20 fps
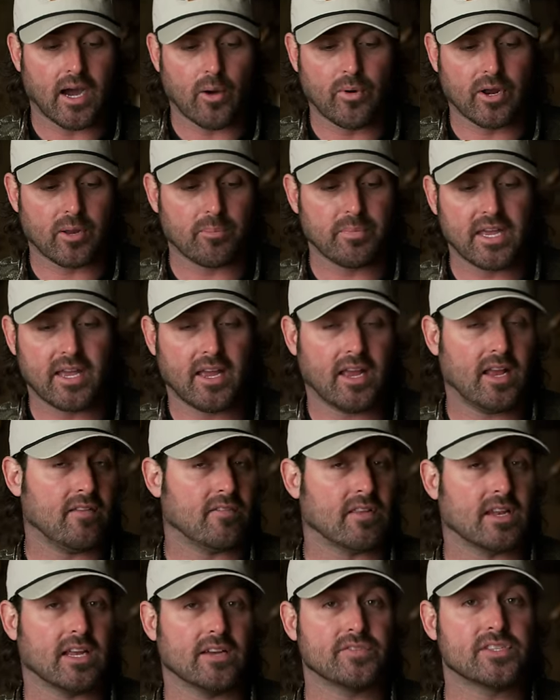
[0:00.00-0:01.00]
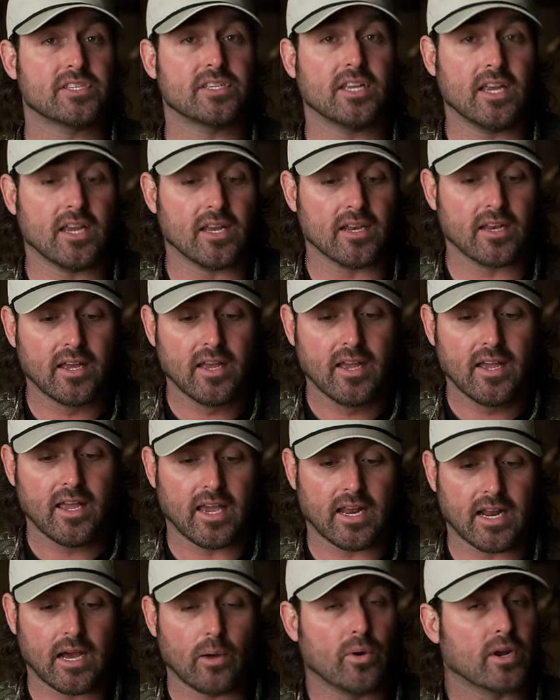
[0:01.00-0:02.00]
I want to be a hen that I've seen,
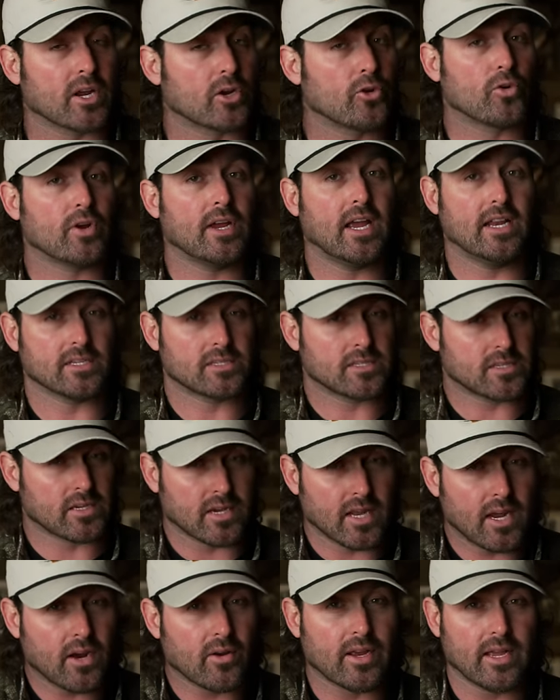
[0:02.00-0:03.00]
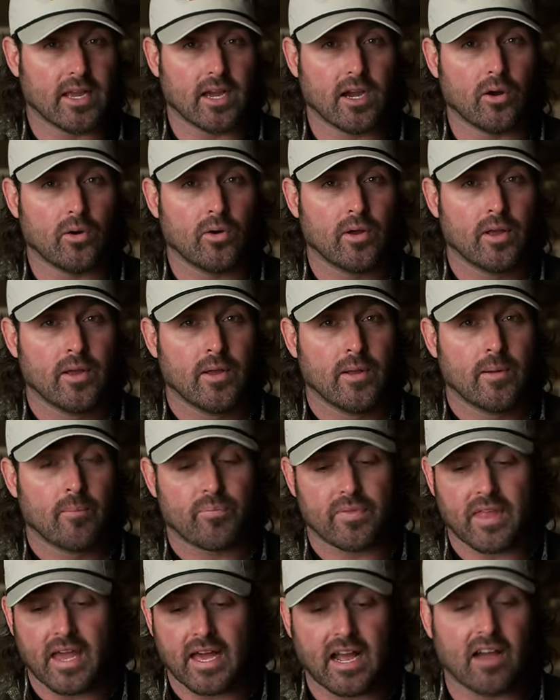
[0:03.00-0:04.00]
and I want to create a scenario
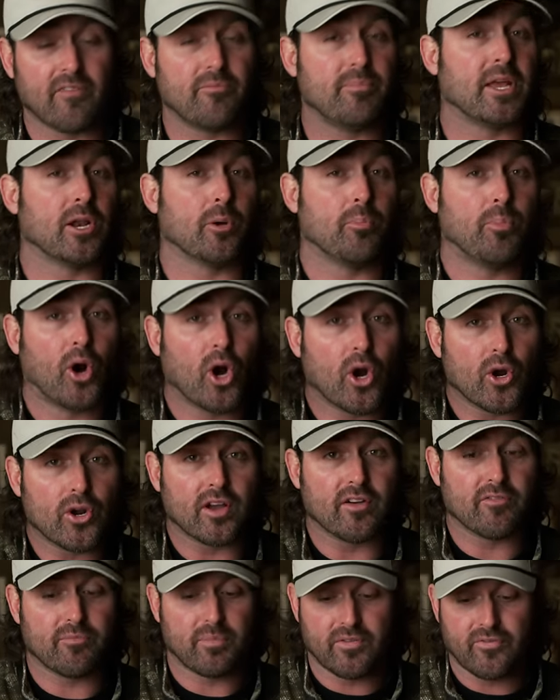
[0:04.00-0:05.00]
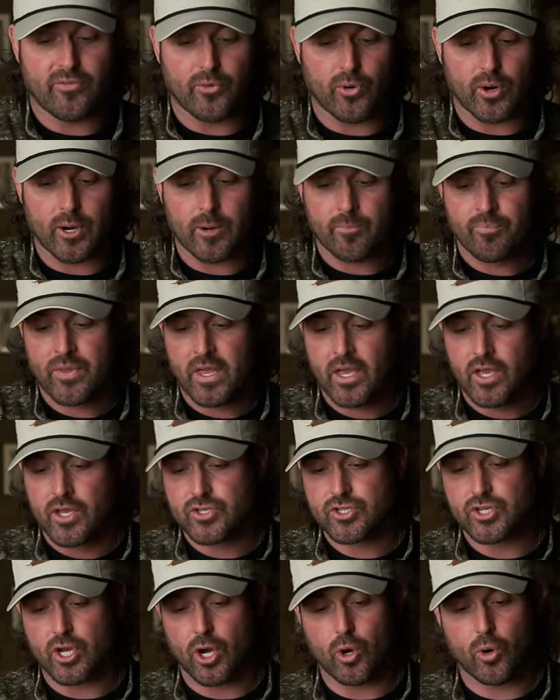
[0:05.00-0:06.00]
that I've been a part of before.
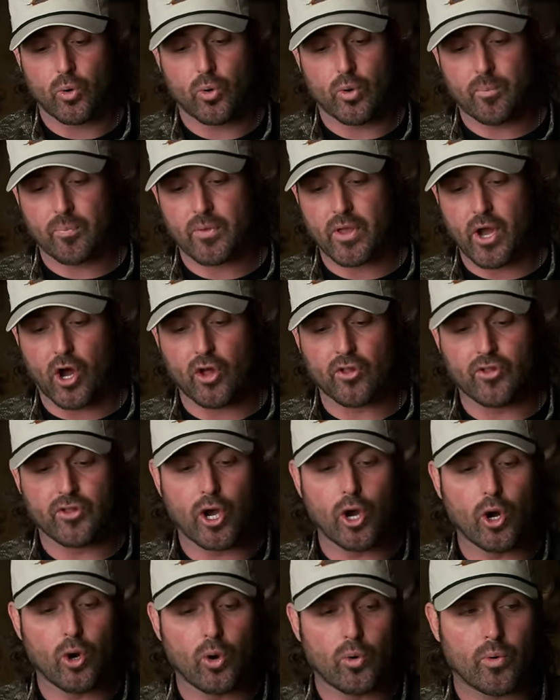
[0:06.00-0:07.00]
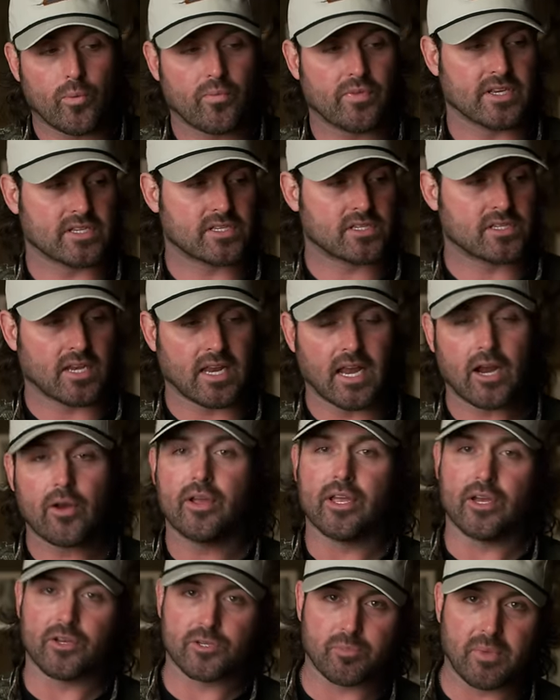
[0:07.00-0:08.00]
So although the
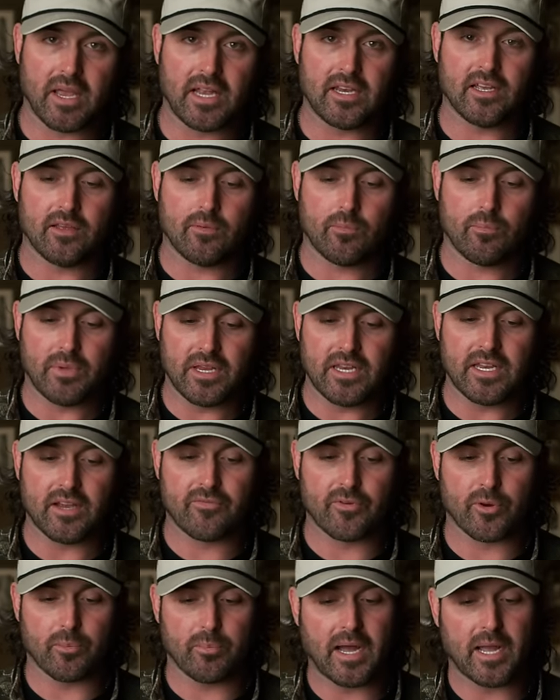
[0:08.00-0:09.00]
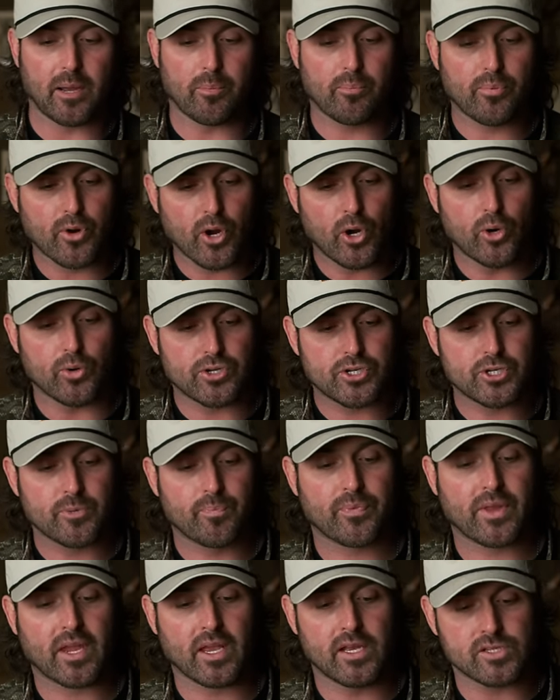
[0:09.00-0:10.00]
scenarios may be different, my approach
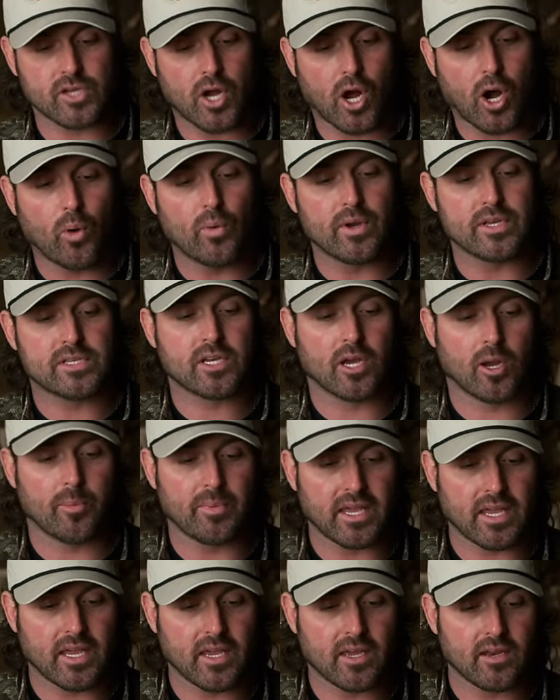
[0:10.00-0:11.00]
is always coming